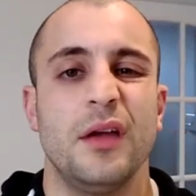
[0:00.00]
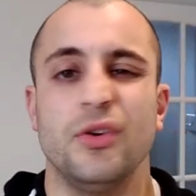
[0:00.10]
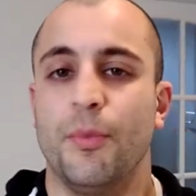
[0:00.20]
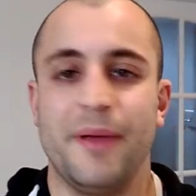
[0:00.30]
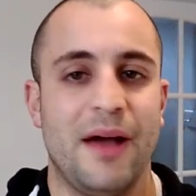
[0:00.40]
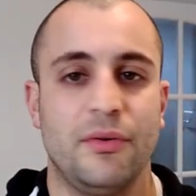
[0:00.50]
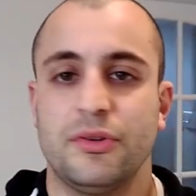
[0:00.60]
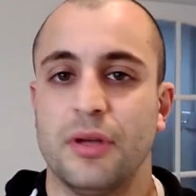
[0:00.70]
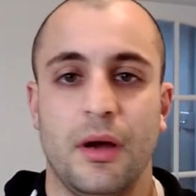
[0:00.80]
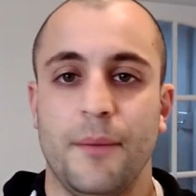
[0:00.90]
You'll be able
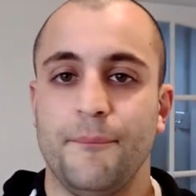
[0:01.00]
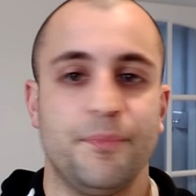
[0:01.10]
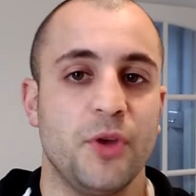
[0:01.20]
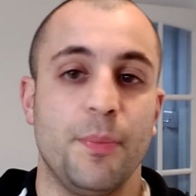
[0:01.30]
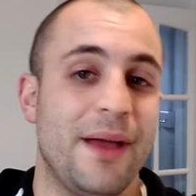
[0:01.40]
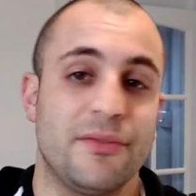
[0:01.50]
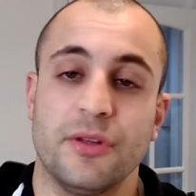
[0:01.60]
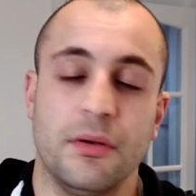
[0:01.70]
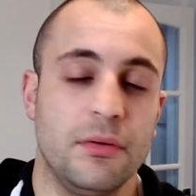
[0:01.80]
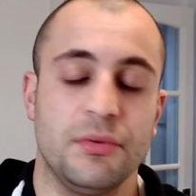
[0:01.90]
to you'll be able
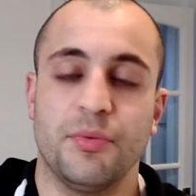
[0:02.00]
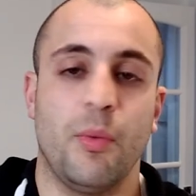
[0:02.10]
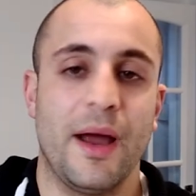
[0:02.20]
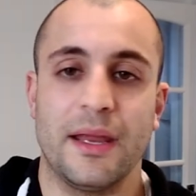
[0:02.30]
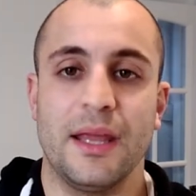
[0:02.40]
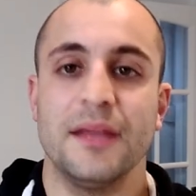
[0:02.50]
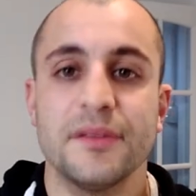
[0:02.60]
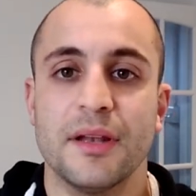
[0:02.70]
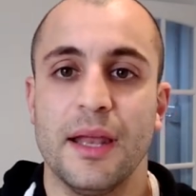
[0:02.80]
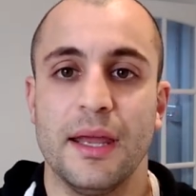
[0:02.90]
to lose weight
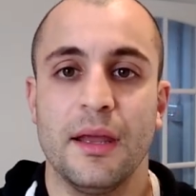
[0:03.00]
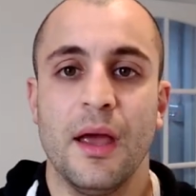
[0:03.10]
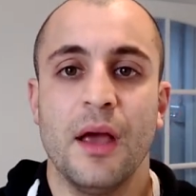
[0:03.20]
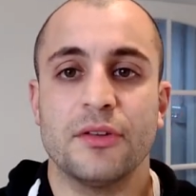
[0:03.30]
easily.